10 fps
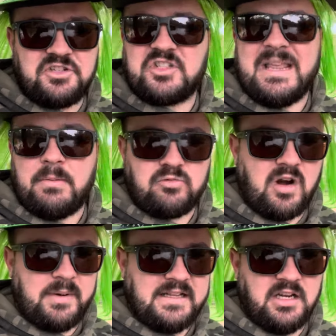just to keep them
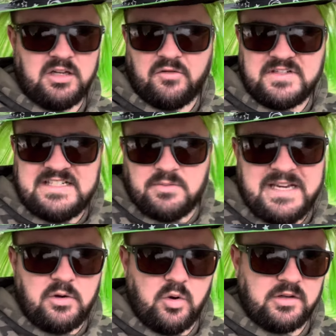grubbing, and obviously
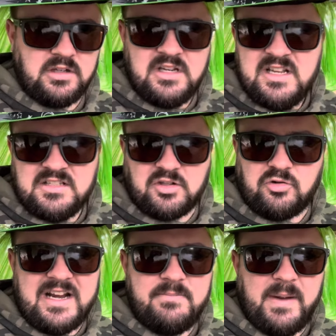sweet corn. It's a
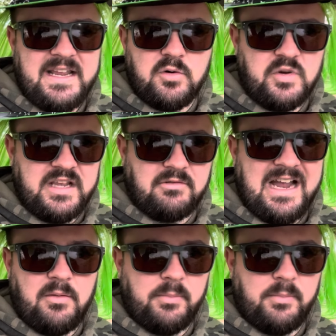great bait all year round,